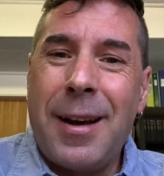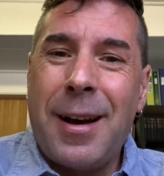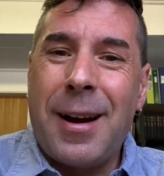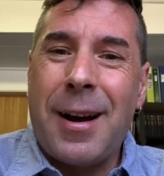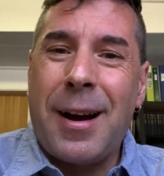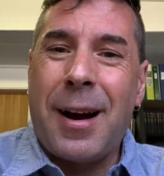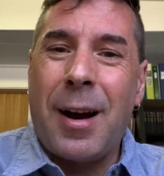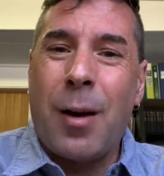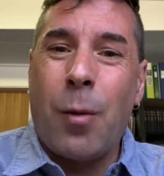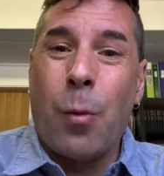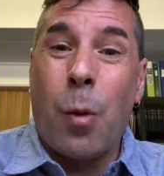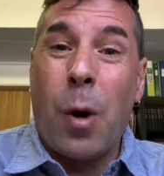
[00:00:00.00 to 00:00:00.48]

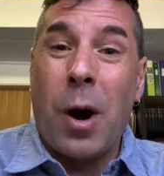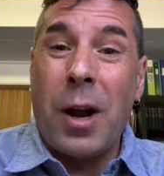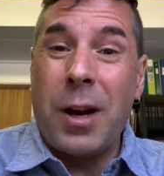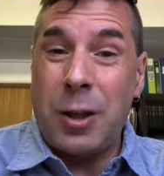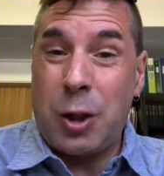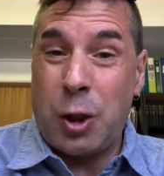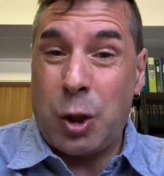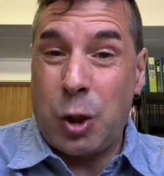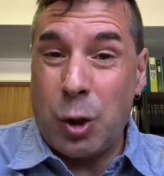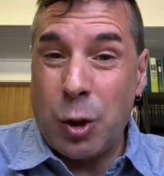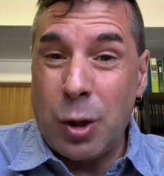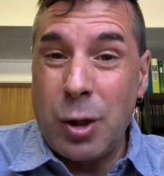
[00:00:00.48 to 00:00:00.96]
what
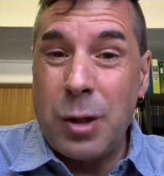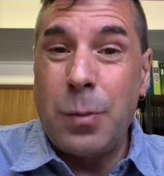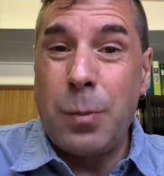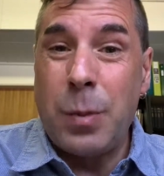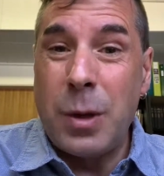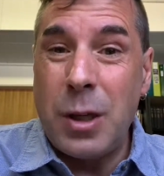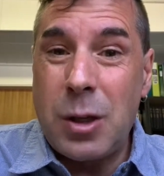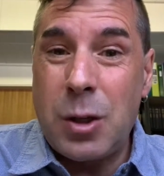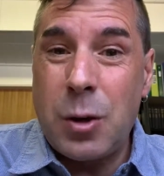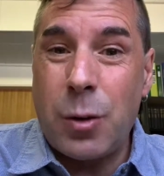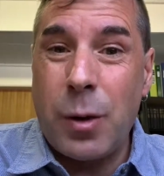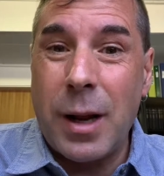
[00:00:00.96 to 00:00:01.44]
should
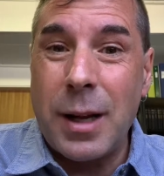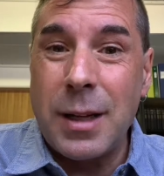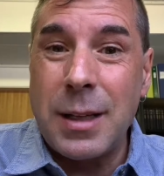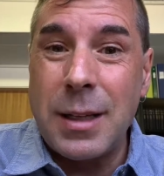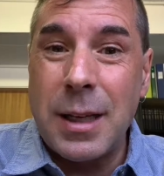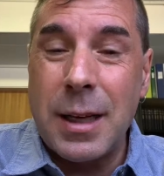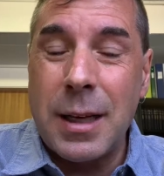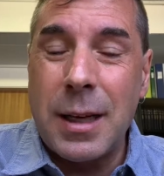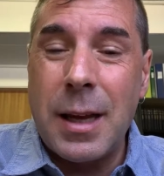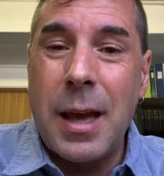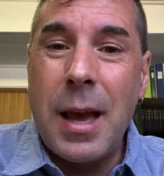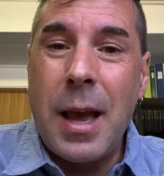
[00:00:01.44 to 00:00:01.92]
be
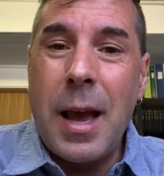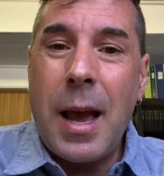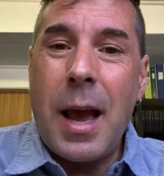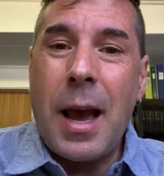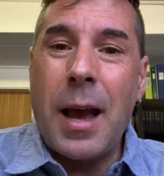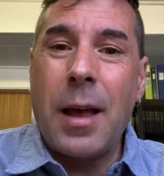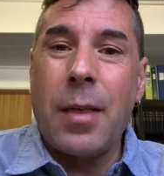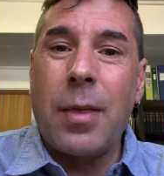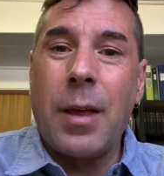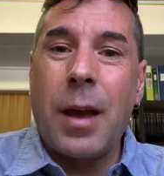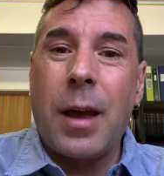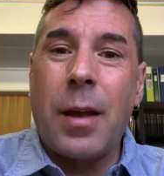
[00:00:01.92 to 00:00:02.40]
trending,
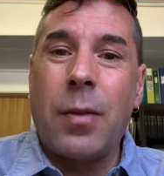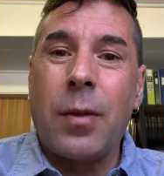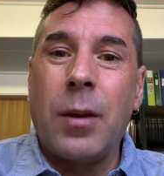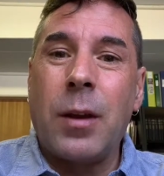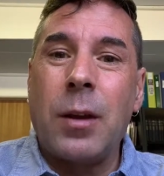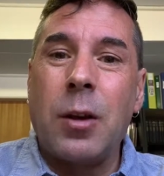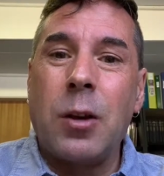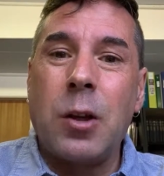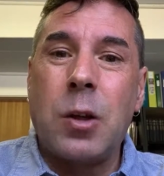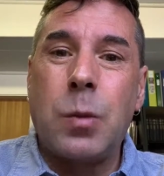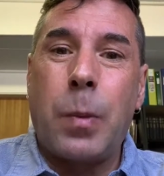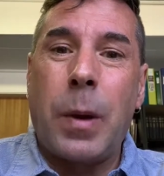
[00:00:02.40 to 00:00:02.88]
and then the
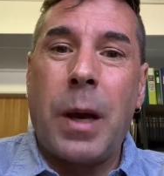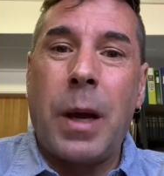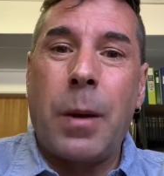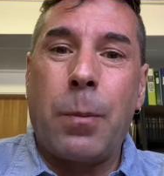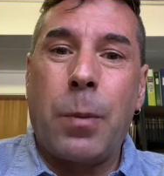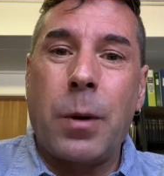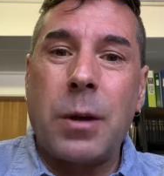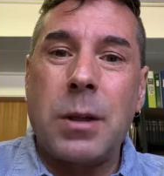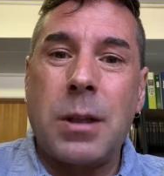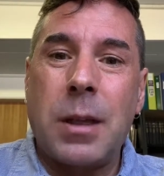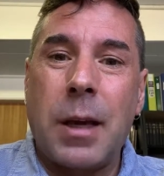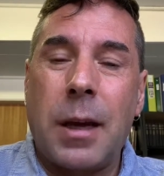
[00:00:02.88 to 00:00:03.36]

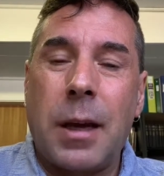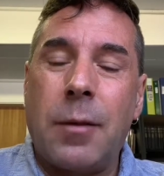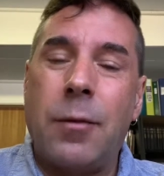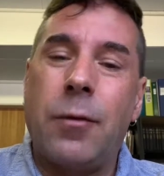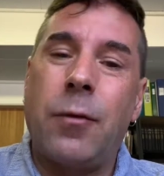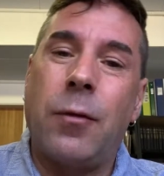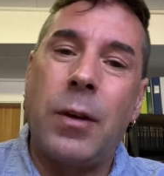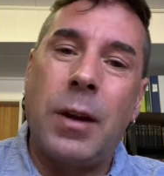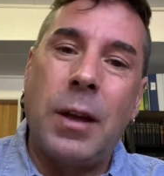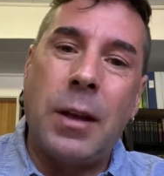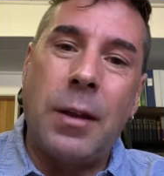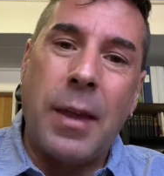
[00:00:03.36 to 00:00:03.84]
newspapers then
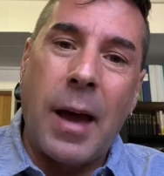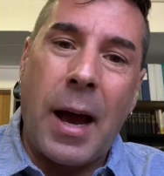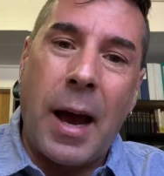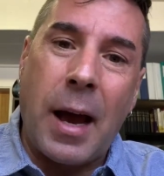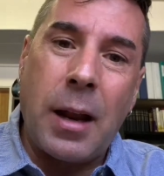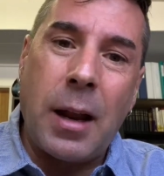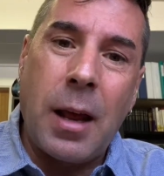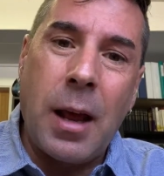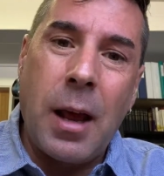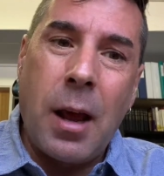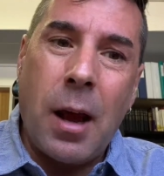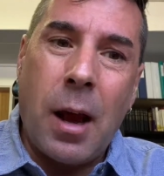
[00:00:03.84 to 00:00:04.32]
feed
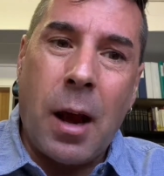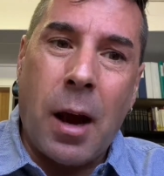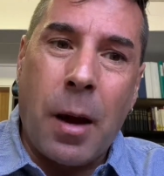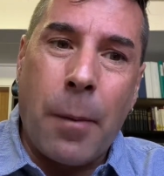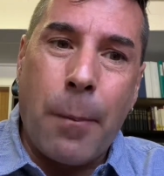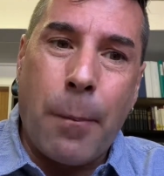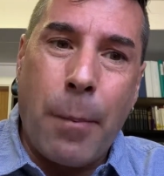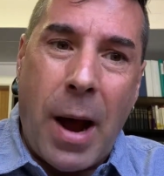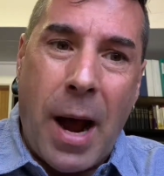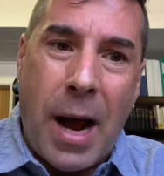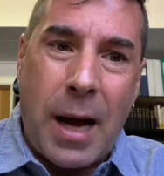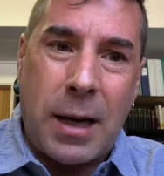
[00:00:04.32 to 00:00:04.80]
that
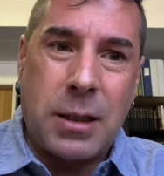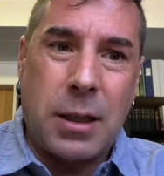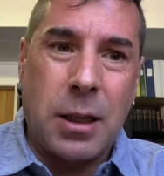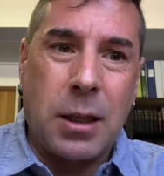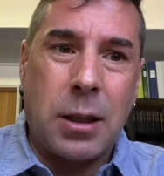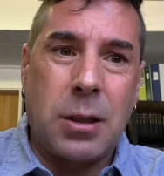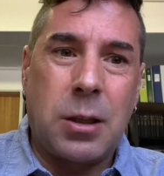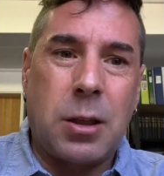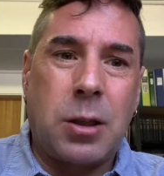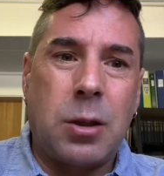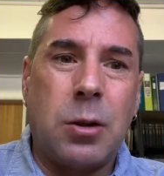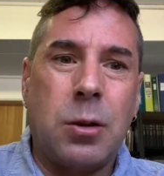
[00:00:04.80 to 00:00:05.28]
back to
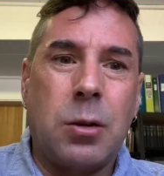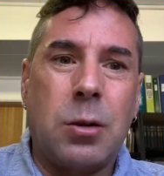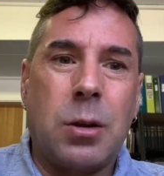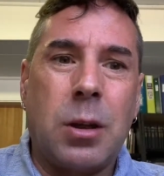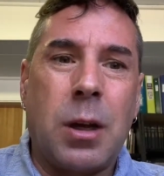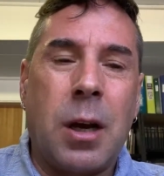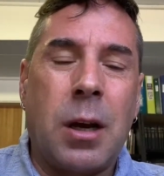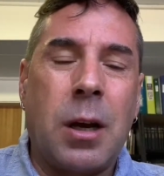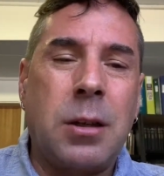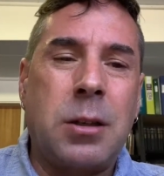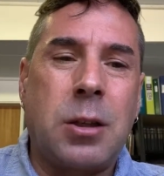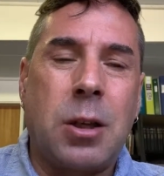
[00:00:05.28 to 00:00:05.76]
the
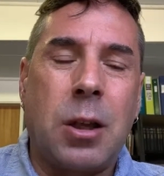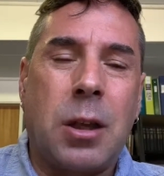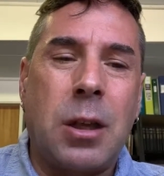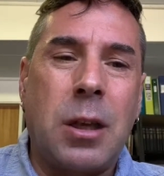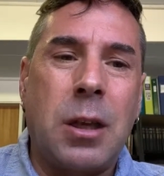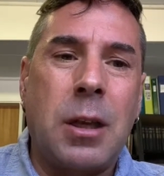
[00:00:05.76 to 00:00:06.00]
to